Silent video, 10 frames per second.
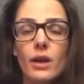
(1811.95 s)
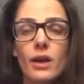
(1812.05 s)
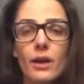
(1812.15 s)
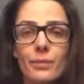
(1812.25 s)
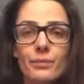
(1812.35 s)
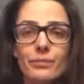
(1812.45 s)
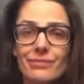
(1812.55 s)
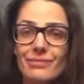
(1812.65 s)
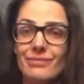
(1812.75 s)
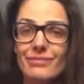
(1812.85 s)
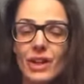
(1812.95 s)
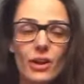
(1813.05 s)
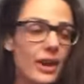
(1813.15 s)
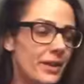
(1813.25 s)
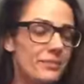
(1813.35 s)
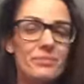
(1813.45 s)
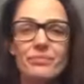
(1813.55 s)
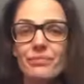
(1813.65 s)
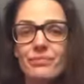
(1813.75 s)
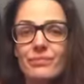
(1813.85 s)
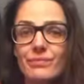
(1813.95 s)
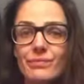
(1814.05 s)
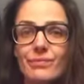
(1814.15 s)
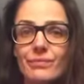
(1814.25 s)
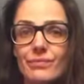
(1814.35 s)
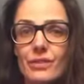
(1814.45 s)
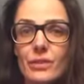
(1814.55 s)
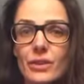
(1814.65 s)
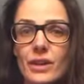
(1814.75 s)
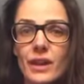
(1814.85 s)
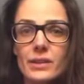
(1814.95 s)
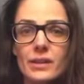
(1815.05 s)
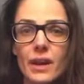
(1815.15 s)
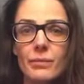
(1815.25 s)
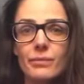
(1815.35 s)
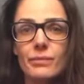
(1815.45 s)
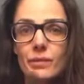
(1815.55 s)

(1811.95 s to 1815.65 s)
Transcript: All right. Tune in next time.